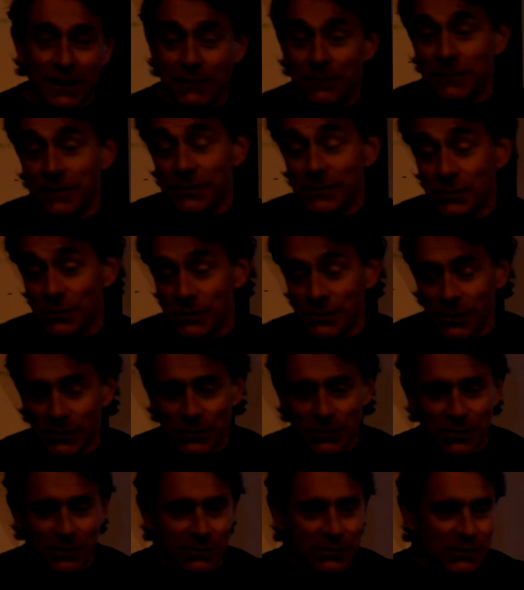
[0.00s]
Life. This was
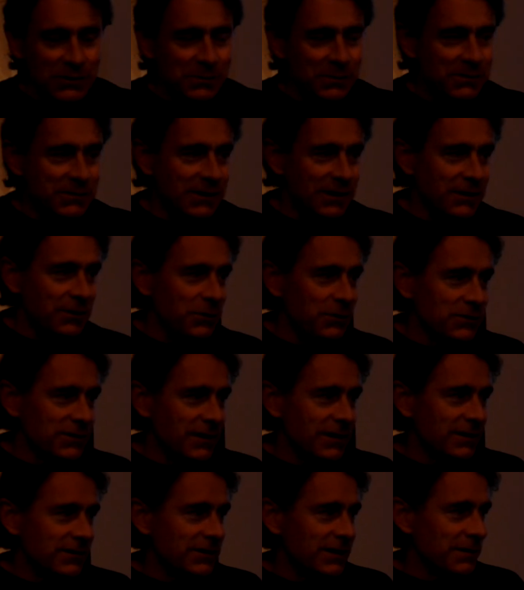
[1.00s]
closer to Christmas. I could use
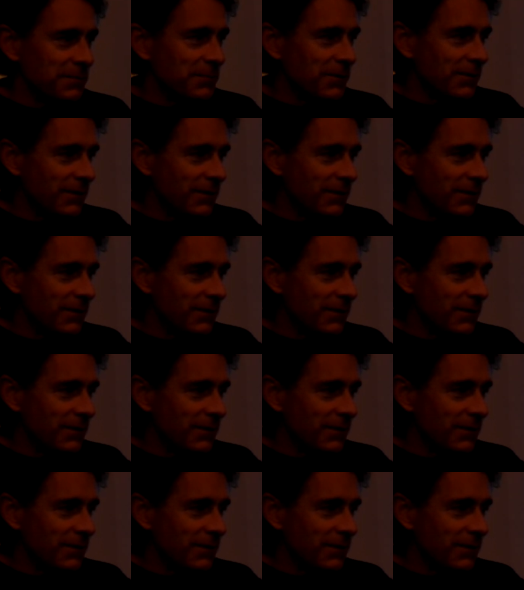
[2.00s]
that example.